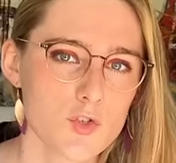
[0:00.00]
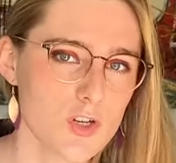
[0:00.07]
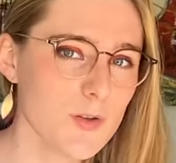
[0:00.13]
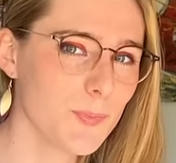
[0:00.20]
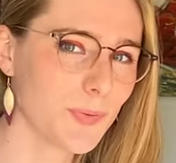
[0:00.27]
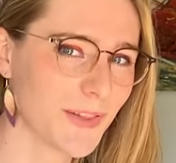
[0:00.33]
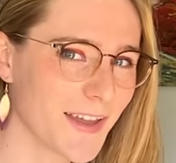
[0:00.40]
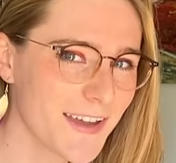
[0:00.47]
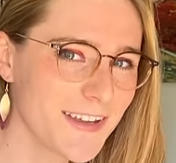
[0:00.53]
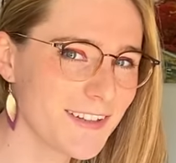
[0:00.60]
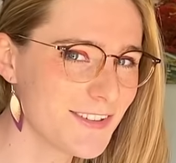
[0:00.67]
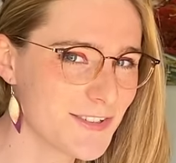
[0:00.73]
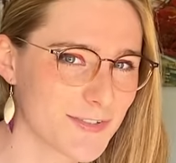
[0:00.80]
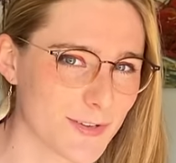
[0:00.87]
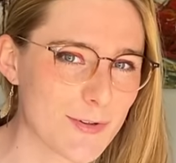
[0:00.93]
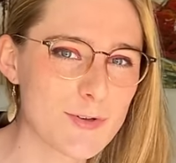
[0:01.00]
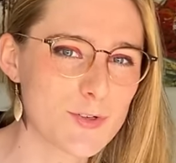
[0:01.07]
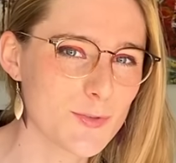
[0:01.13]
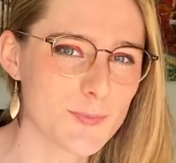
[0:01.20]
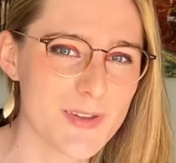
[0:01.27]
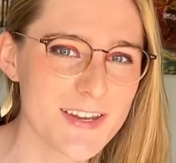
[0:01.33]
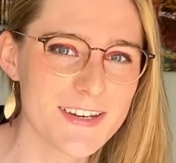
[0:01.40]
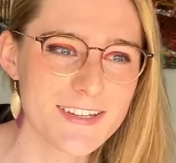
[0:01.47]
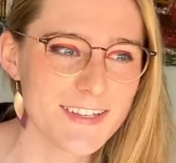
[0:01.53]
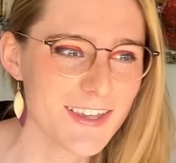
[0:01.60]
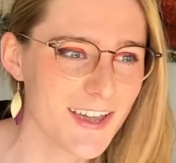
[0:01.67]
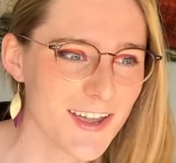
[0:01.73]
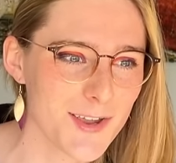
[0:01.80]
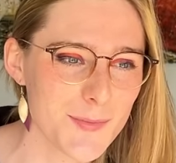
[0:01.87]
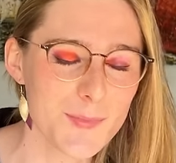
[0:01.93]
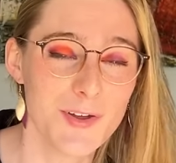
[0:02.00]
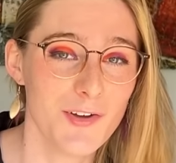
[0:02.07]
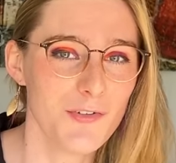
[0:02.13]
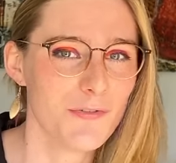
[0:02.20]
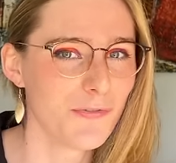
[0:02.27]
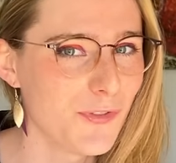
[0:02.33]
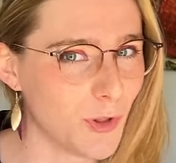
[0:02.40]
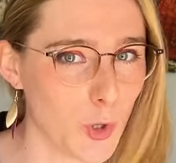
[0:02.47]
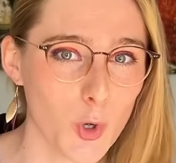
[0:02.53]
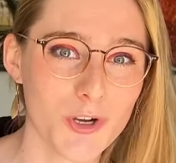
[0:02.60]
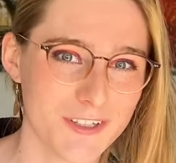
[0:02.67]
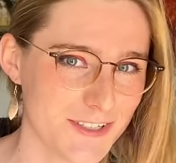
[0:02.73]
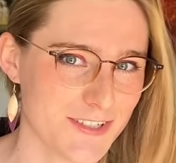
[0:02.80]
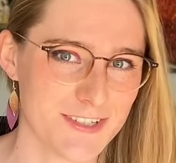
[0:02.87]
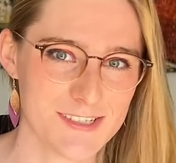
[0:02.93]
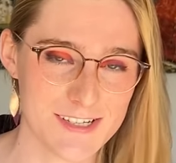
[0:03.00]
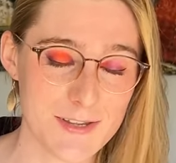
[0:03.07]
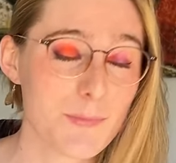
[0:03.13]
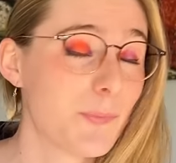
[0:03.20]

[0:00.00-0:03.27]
She played the social media game flawlessly,